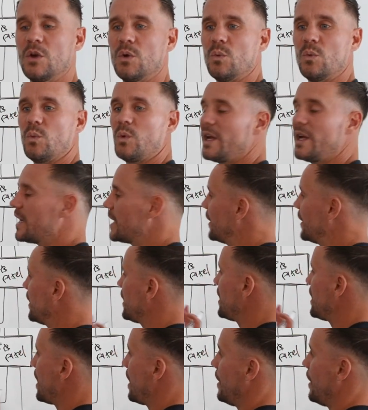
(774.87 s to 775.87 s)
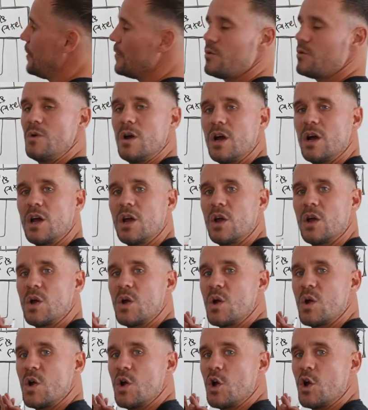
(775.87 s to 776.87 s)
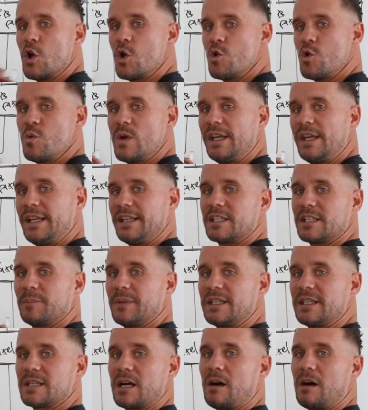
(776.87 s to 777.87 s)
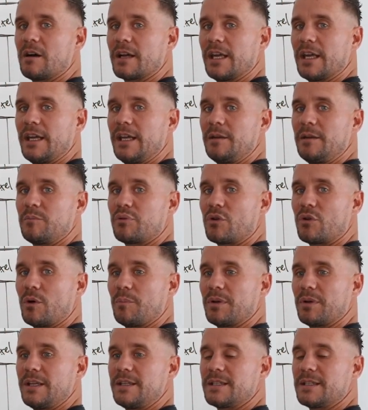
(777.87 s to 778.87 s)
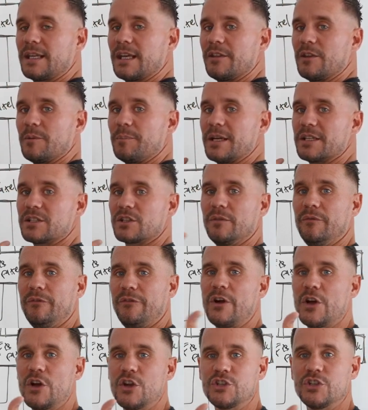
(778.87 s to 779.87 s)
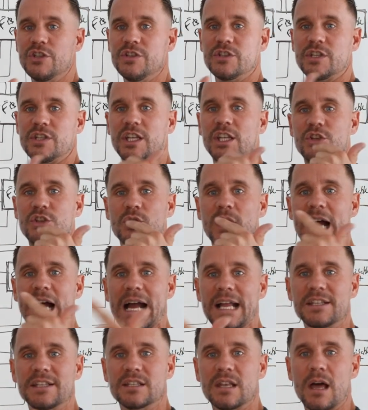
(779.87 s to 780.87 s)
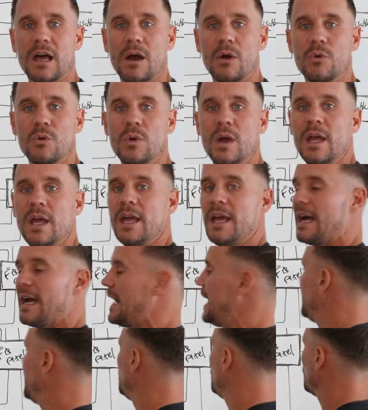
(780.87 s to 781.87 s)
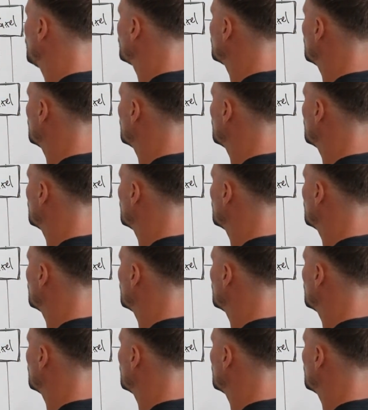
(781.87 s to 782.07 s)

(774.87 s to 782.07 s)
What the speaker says: we're going to know who we need to be targeting properly to get the best conversions, to keep your ads low and not